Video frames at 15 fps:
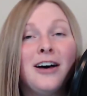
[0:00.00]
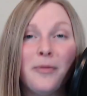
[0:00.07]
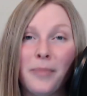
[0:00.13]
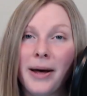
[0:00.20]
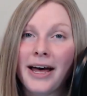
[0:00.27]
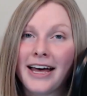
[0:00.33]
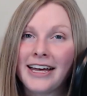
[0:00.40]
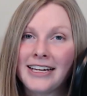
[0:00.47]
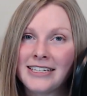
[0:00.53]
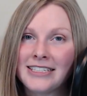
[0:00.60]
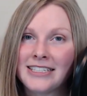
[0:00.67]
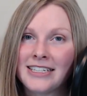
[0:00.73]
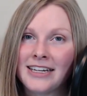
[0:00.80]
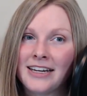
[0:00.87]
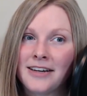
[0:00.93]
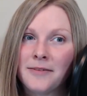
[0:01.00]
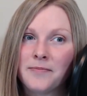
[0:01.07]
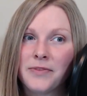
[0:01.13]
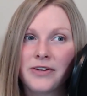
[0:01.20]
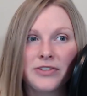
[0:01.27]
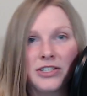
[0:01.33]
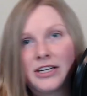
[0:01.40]
But
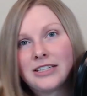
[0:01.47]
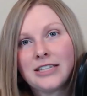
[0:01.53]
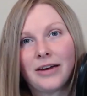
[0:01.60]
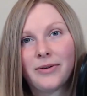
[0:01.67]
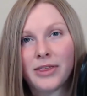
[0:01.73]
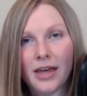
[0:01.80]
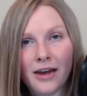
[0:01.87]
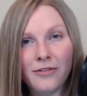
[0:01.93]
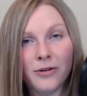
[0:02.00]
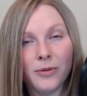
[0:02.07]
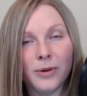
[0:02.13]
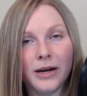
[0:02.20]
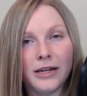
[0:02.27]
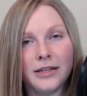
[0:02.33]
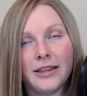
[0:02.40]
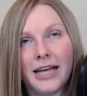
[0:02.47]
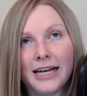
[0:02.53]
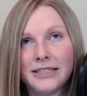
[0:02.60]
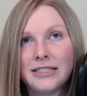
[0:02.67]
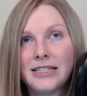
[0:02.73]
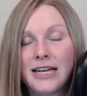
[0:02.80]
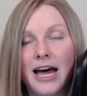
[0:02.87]
if she does that with everyone,
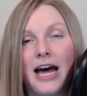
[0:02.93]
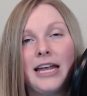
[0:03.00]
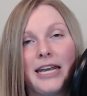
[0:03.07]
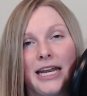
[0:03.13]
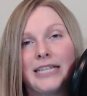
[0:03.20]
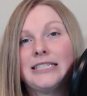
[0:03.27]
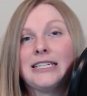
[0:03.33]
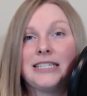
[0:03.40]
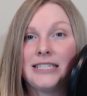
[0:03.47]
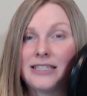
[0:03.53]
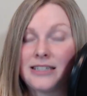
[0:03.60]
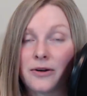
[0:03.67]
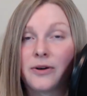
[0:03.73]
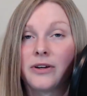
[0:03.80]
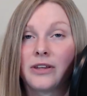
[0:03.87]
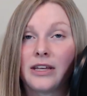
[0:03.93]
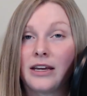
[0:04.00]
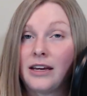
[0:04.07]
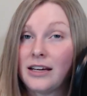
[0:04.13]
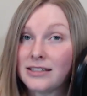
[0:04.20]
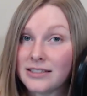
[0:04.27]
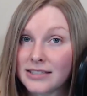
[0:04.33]
that's not
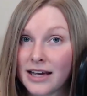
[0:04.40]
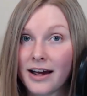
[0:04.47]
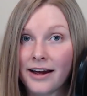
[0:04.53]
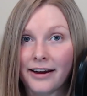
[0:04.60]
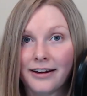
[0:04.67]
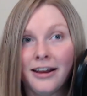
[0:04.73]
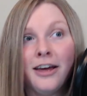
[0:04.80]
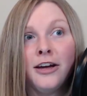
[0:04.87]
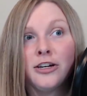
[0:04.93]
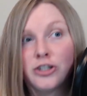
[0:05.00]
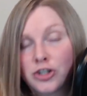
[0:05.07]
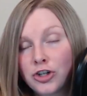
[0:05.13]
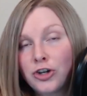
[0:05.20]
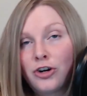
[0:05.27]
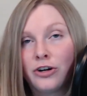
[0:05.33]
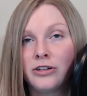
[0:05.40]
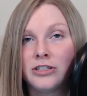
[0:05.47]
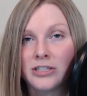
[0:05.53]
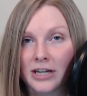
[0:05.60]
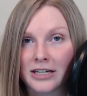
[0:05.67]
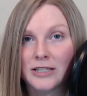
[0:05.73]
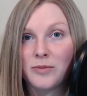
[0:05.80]
necessarily a sign. She could
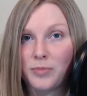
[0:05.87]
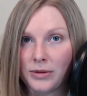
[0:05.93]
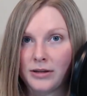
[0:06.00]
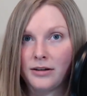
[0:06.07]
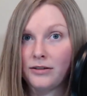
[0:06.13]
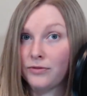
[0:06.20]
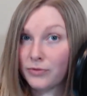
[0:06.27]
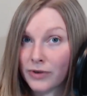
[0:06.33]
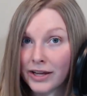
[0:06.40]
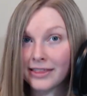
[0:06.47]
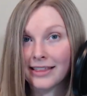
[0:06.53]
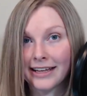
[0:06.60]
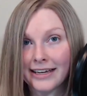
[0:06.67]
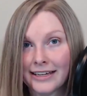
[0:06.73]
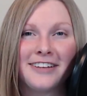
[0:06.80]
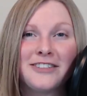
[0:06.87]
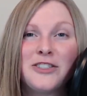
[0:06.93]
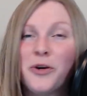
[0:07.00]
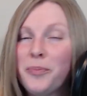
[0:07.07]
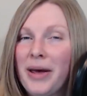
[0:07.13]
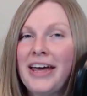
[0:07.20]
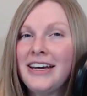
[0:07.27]
just be friendly.
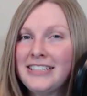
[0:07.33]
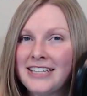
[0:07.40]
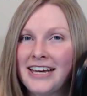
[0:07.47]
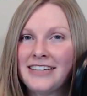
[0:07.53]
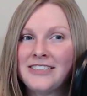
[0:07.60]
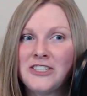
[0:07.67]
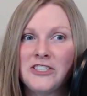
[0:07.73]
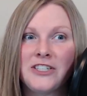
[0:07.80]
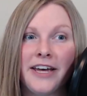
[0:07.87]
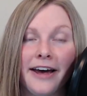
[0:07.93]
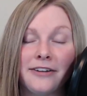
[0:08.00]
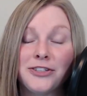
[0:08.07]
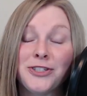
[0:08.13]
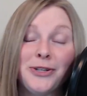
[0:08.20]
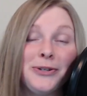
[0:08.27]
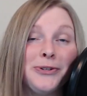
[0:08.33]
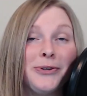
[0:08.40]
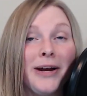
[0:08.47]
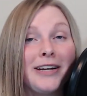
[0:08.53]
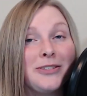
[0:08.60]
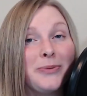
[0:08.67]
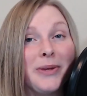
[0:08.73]
So pay attention to how she
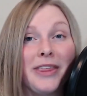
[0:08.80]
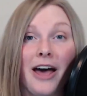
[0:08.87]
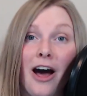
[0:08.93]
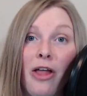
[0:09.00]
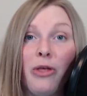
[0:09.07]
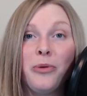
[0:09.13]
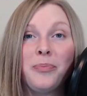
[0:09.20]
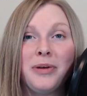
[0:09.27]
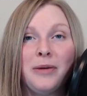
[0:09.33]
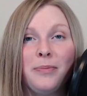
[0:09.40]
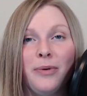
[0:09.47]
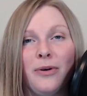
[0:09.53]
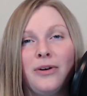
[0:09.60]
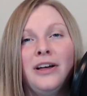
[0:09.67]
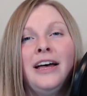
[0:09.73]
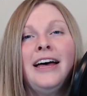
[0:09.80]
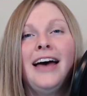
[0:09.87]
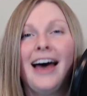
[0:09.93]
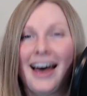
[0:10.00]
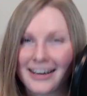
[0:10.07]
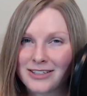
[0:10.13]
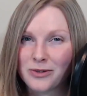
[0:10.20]
interacts with other people
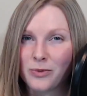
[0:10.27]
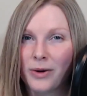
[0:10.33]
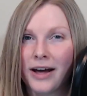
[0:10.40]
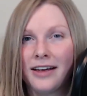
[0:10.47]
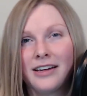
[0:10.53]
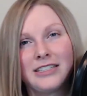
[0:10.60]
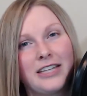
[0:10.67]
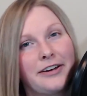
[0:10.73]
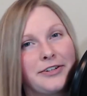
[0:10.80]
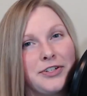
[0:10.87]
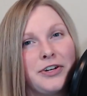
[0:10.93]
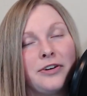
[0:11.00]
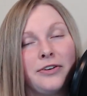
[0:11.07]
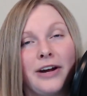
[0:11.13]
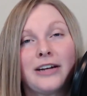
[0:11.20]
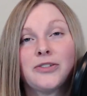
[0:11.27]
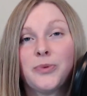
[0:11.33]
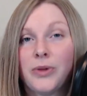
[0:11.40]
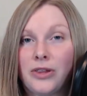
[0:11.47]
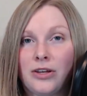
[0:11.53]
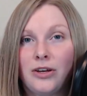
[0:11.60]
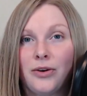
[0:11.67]
as well as how she interacts
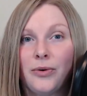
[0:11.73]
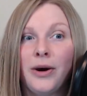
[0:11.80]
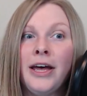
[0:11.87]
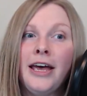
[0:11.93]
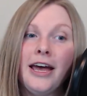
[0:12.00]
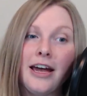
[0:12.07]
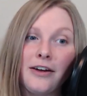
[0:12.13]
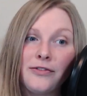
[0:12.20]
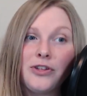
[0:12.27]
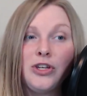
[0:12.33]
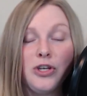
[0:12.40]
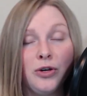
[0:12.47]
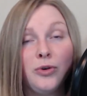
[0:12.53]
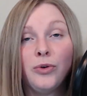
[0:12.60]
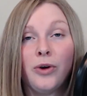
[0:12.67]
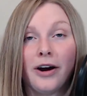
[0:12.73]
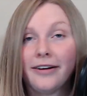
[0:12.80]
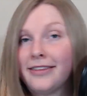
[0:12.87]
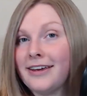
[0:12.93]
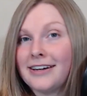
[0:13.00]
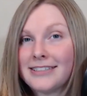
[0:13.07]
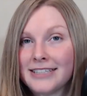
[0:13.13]
with you. If you are
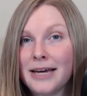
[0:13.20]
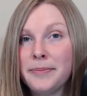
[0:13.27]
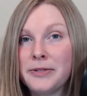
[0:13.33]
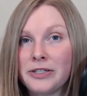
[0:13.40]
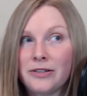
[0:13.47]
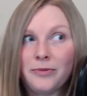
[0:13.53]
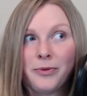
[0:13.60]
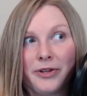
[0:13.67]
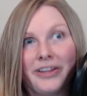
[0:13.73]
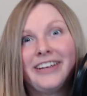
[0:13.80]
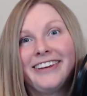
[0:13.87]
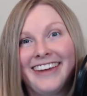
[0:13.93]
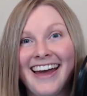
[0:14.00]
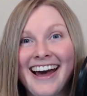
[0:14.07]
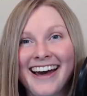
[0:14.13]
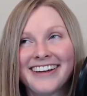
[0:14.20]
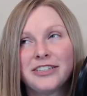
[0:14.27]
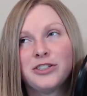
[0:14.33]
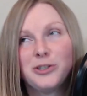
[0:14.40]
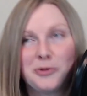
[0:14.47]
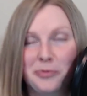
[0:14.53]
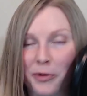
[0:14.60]
the exception, well then yeah,
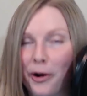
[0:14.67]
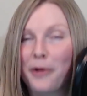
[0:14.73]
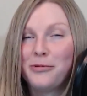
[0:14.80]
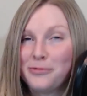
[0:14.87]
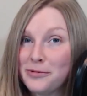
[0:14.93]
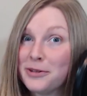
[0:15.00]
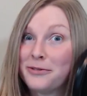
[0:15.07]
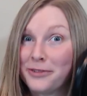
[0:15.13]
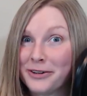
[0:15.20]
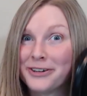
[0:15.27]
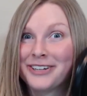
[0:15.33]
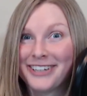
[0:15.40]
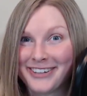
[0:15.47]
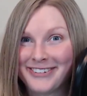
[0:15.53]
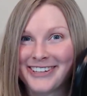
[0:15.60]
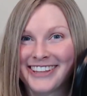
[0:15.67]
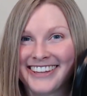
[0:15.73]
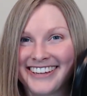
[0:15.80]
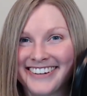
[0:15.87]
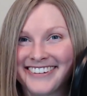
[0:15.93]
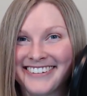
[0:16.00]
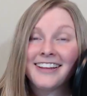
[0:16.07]
she's probably flirting with
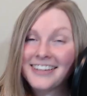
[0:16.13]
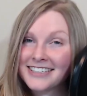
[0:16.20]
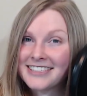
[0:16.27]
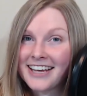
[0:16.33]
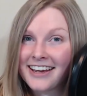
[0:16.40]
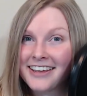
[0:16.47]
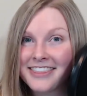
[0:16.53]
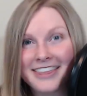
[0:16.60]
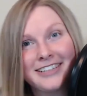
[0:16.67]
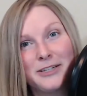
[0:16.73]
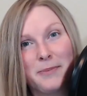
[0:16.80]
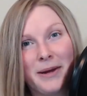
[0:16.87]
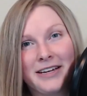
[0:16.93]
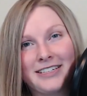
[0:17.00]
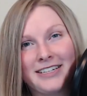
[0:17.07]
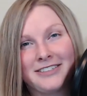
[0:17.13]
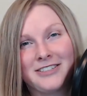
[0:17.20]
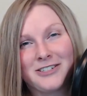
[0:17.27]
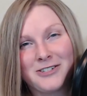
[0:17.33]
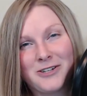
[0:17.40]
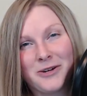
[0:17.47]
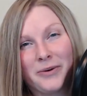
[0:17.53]
you. The second thing to pay
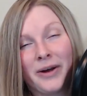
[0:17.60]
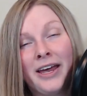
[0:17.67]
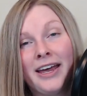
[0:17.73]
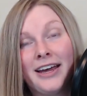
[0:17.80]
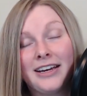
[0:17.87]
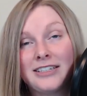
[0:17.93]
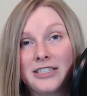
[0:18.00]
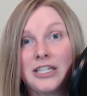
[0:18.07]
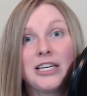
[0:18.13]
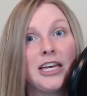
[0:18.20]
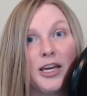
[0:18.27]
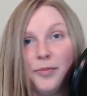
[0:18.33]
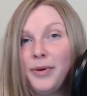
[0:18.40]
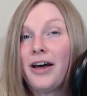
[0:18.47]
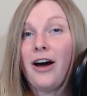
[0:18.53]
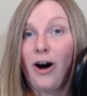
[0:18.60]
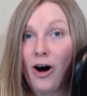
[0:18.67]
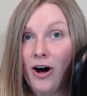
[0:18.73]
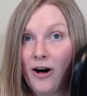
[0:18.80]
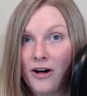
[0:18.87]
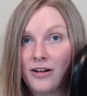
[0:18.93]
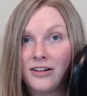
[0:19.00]
attention to is to keep it
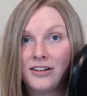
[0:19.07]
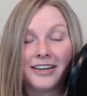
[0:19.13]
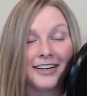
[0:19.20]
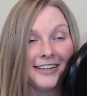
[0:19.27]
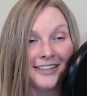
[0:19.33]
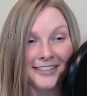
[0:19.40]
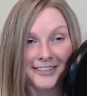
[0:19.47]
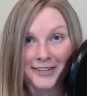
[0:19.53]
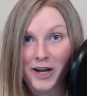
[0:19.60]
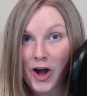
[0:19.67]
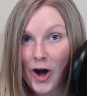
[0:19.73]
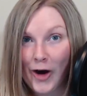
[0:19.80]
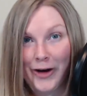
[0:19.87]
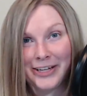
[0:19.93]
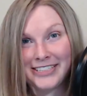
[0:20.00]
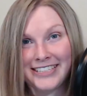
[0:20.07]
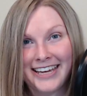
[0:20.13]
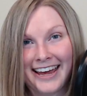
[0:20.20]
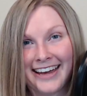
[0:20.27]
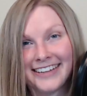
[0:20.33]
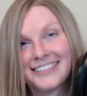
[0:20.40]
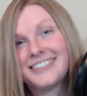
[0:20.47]
all in
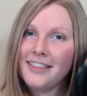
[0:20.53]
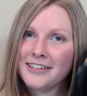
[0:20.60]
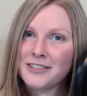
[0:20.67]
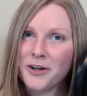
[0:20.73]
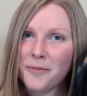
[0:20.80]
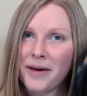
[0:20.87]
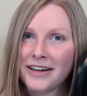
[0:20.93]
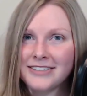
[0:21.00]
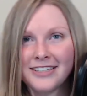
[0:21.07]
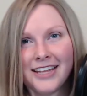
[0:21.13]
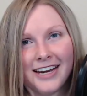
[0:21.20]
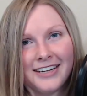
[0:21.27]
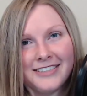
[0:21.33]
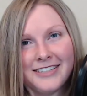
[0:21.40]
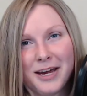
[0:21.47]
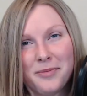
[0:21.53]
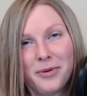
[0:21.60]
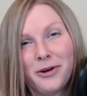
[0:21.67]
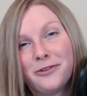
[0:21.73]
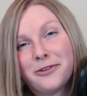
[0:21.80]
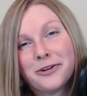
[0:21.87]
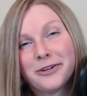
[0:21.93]
context. Let's go back to that
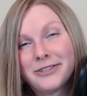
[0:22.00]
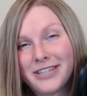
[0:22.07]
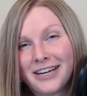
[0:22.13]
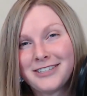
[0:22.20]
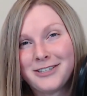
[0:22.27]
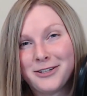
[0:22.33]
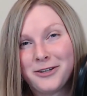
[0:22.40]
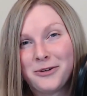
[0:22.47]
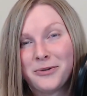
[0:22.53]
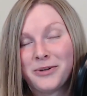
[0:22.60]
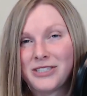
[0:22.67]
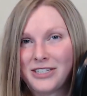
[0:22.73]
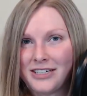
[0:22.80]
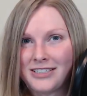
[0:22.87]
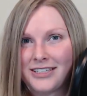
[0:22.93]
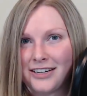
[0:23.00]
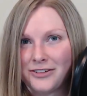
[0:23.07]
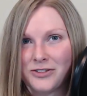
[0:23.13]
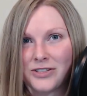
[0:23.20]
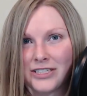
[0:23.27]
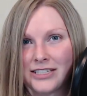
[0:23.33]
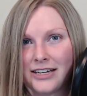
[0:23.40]
example of a girl touching you when she is
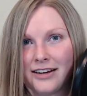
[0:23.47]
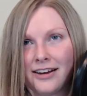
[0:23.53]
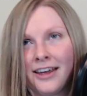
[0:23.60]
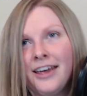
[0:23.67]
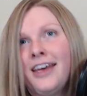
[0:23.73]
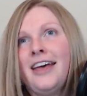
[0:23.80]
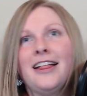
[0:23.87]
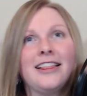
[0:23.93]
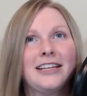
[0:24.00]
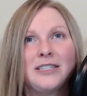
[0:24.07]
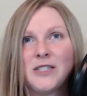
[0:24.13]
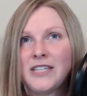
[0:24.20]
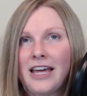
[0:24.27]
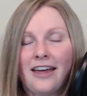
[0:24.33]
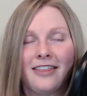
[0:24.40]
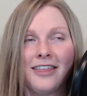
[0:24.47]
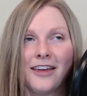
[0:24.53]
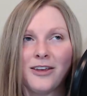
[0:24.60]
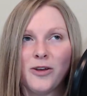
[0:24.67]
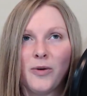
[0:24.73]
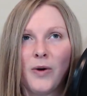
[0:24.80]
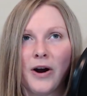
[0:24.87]
interested. Let's say that
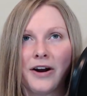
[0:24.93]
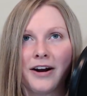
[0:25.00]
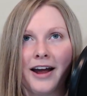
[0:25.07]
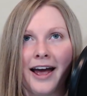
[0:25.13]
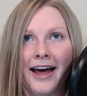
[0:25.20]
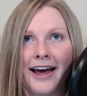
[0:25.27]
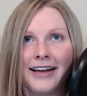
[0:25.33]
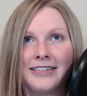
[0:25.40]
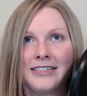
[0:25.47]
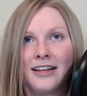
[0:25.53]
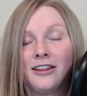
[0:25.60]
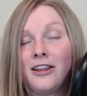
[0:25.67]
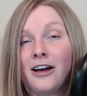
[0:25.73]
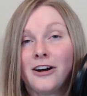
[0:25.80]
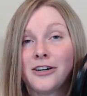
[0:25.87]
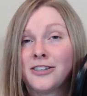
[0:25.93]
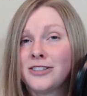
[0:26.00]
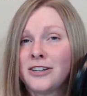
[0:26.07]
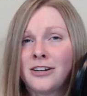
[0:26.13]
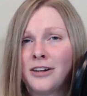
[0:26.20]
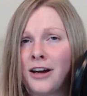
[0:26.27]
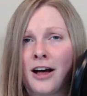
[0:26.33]
you are at a
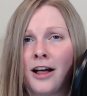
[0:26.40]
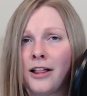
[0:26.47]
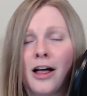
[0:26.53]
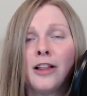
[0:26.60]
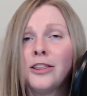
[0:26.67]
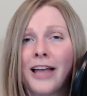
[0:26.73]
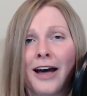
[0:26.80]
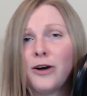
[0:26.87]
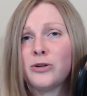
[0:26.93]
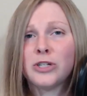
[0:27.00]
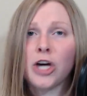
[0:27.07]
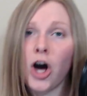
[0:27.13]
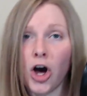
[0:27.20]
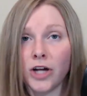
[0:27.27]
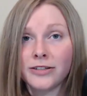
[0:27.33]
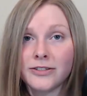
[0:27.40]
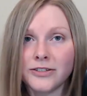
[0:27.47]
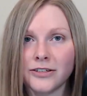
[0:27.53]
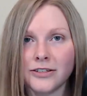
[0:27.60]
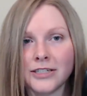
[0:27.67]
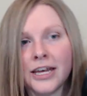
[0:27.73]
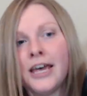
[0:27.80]
loud
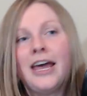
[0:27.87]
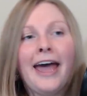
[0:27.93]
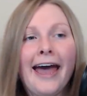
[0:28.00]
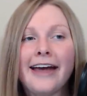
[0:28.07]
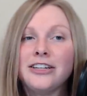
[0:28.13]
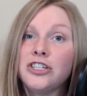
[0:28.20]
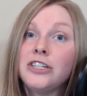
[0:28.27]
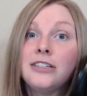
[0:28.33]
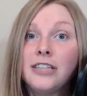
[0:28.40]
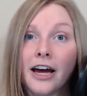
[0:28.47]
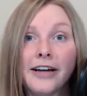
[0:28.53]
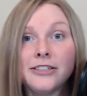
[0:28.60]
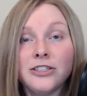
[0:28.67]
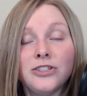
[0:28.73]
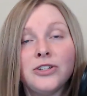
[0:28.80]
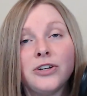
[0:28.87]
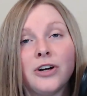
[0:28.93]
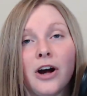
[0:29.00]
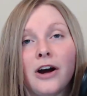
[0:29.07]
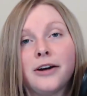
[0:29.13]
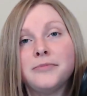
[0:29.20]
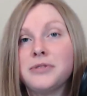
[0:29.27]
concert and she touches your
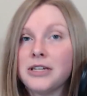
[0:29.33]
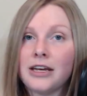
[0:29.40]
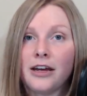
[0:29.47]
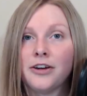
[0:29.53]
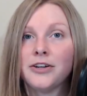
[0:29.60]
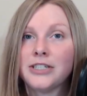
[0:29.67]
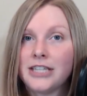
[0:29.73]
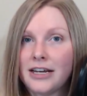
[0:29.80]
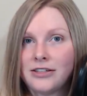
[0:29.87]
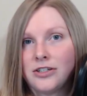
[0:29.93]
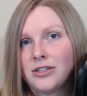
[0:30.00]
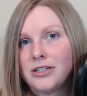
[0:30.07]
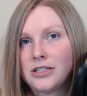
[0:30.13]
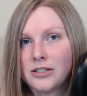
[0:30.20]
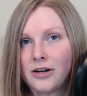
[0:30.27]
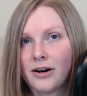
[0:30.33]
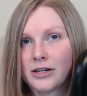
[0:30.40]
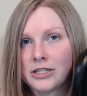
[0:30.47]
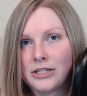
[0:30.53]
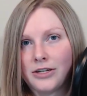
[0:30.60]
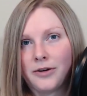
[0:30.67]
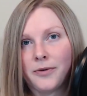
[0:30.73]
arm to get your attention to talk
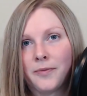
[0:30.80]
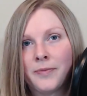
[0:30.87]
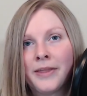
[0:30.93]
to you.